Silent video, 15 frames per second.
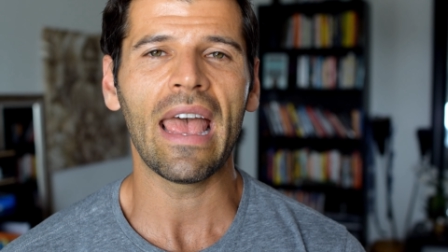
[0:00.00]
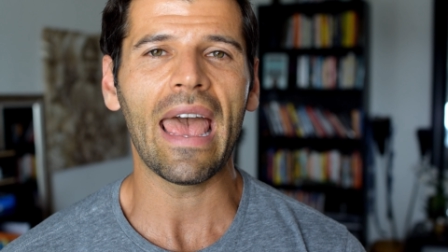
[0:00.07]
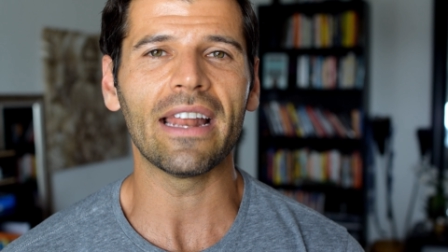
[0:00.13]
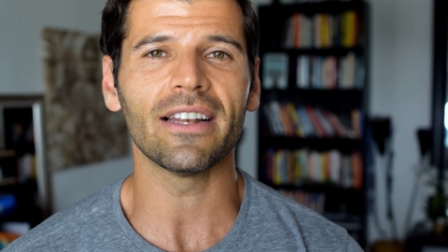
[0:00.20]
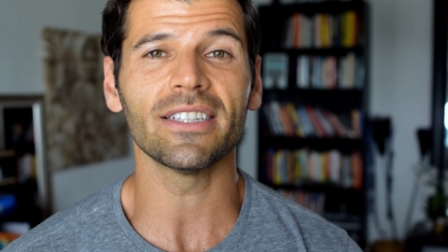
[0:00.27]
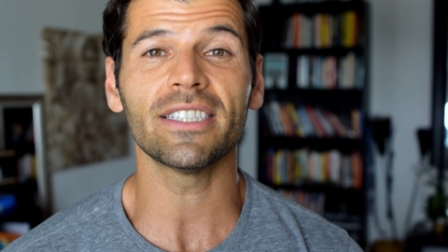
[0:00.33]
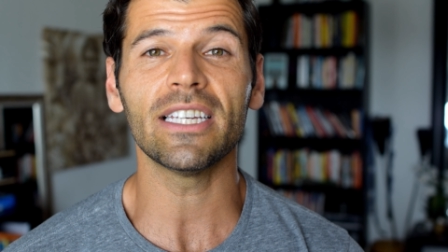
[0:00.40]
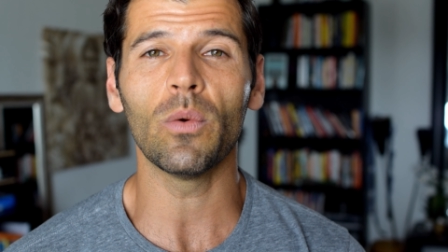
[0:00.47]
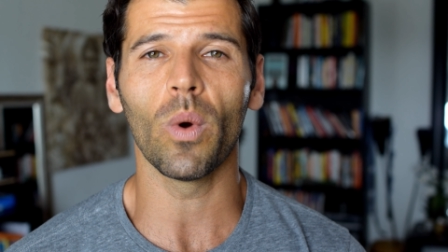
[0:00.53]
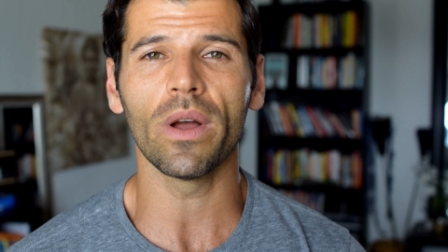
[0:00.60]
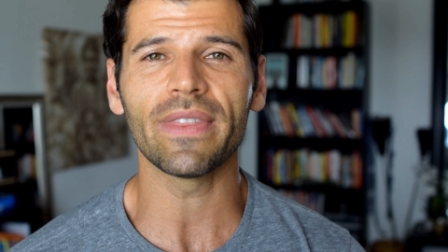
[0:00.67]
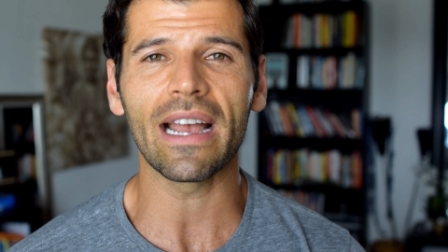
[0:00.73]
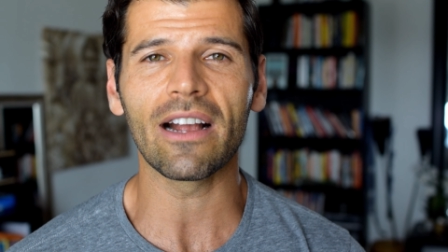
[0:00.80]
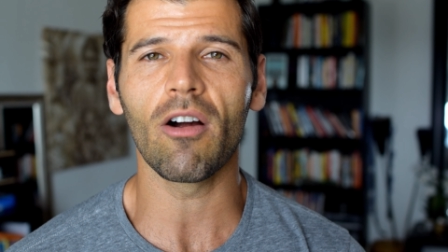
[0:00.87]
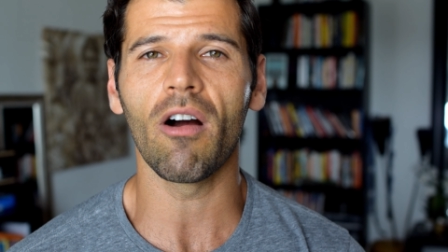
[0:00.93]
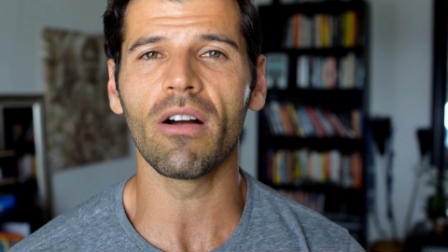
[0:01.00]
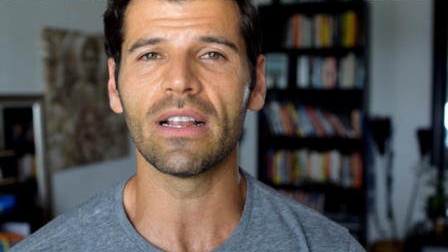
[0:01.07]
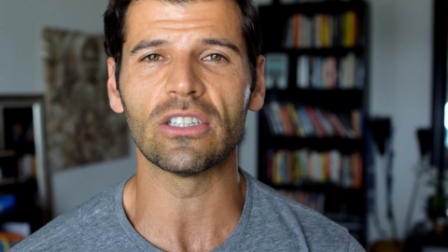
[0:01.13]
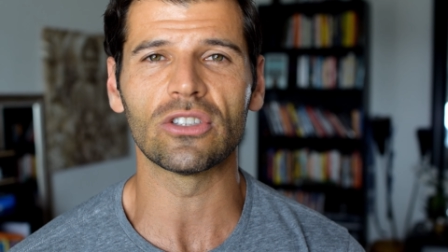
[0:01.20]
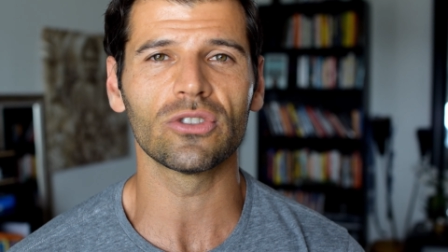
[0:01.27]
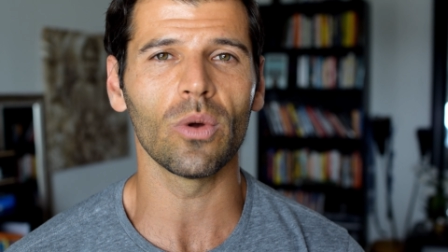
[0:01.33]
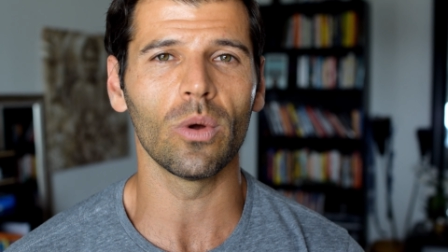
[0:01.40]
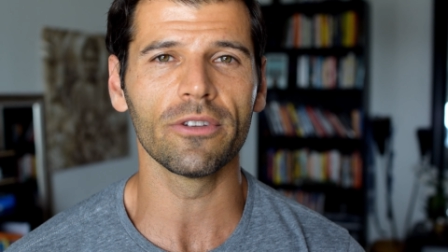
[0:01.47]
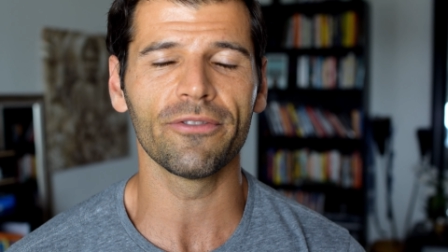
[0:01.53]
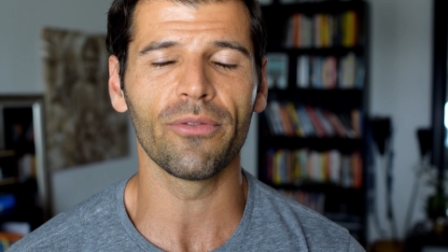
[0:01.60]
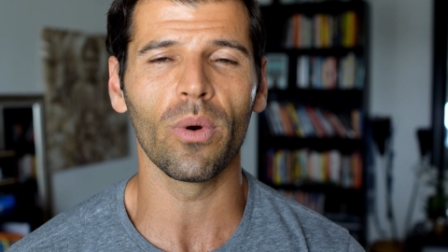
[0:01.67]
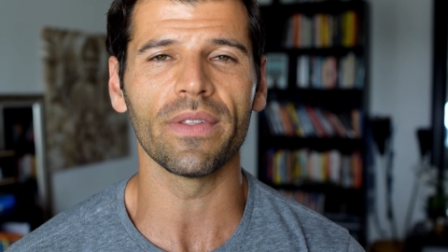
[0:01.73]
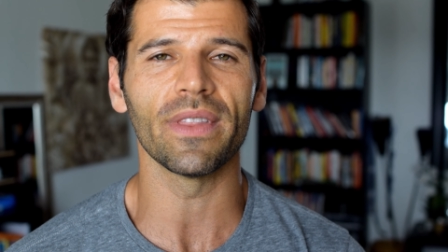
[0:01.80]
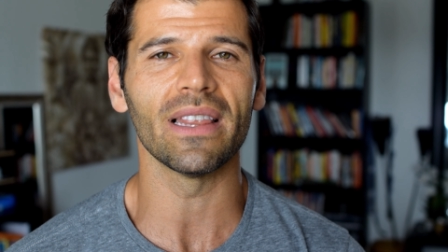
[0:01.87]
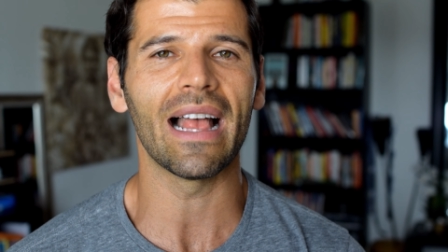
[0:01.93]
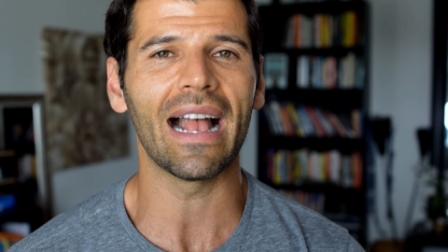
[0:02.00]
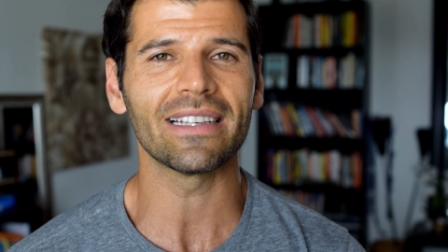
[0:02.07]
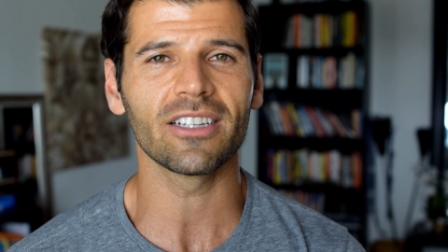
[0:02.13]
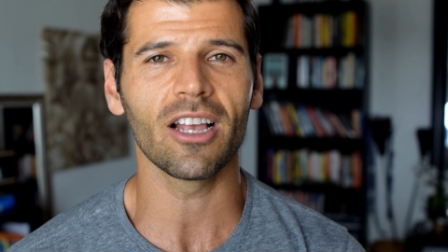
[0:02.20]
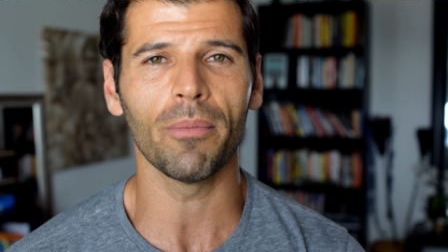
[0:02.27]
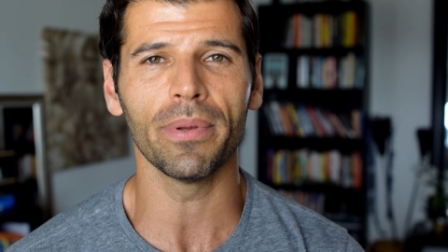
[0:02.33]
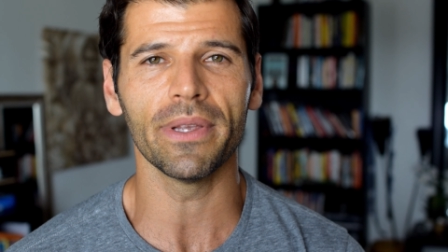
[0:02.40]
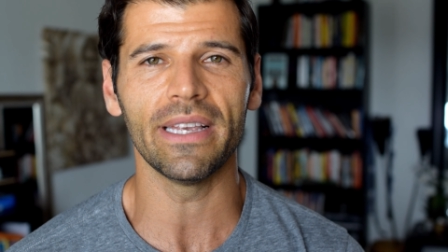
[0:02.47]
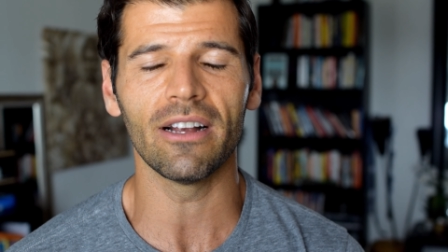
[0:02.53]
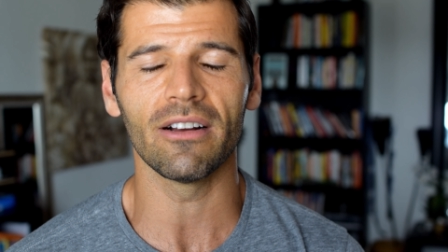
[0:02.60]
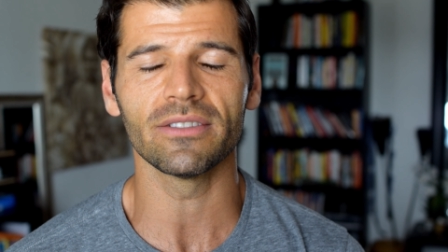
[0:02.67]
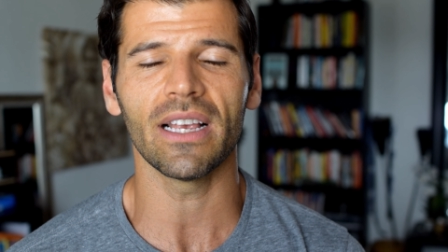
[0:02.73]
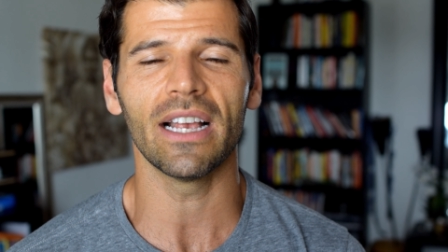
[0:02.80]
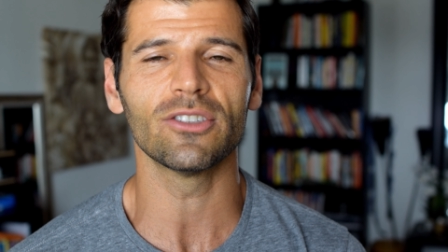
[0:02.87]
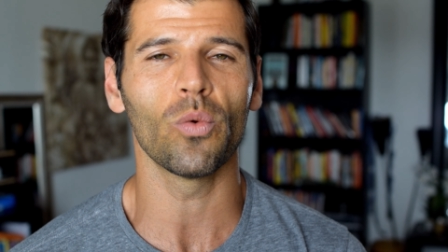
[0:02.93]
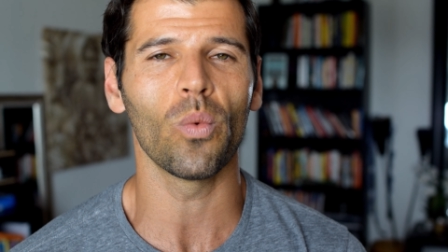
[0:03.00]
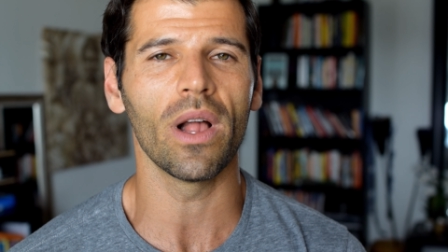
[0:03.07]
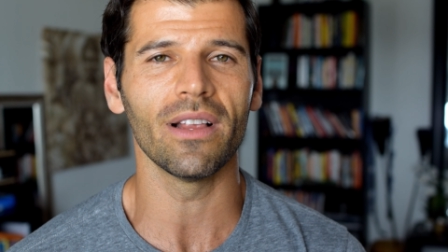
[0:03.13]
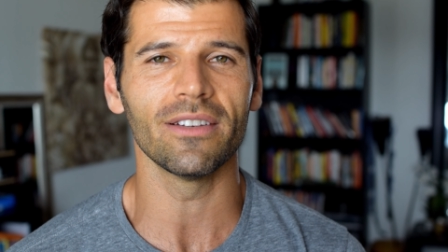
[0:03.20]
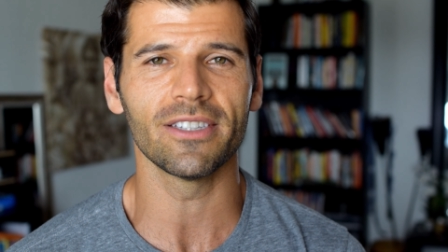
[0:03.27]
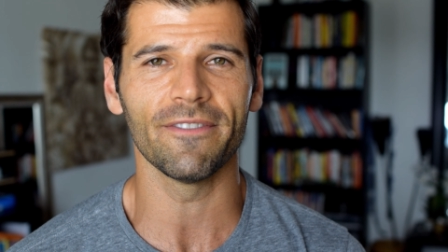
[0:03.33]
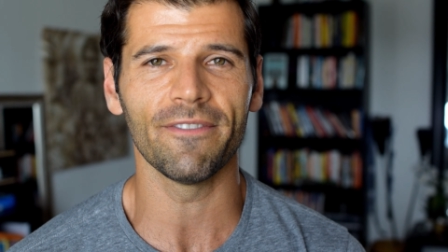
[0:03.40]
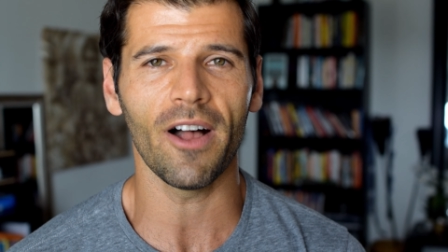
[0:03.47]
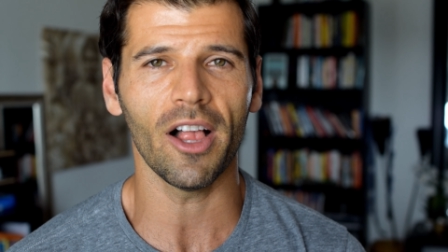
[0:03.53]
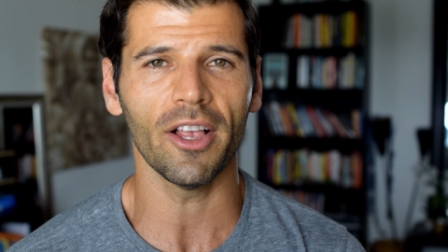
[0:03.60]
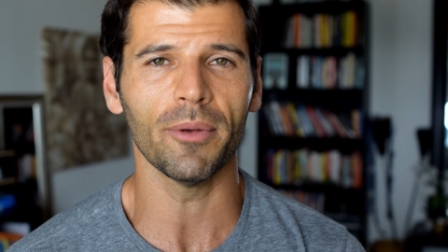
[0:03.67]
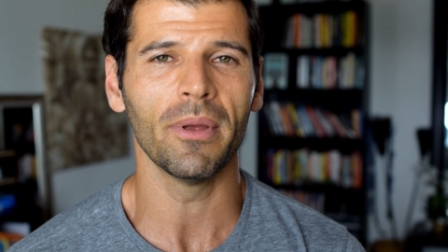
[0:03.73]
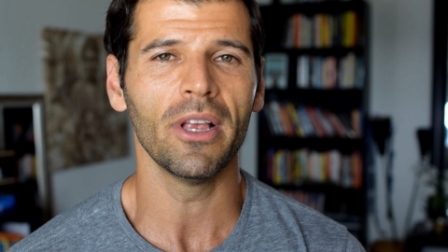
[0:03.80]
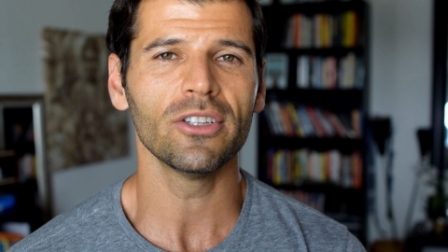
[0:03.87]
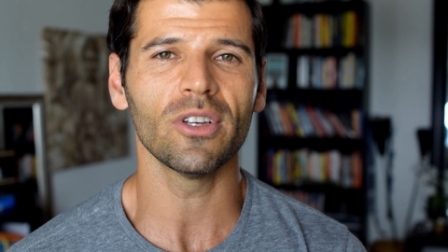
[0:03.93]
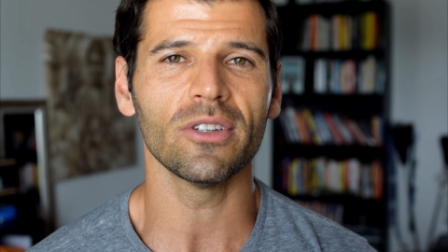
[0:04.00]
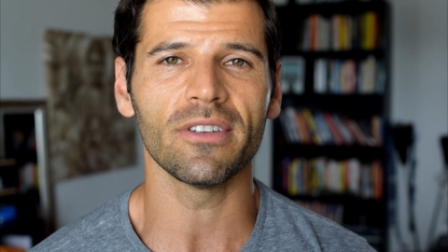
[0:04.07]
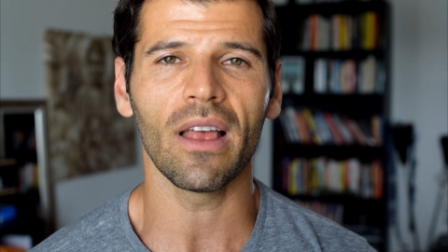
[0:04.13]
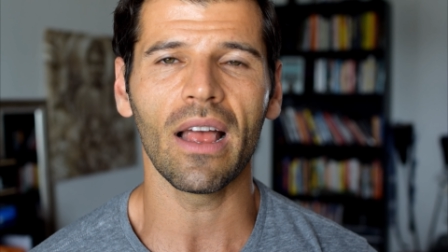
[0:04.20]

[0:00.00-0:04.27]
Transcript: and to see what that card has sold for in the last couple of years, as well as the volume. So it's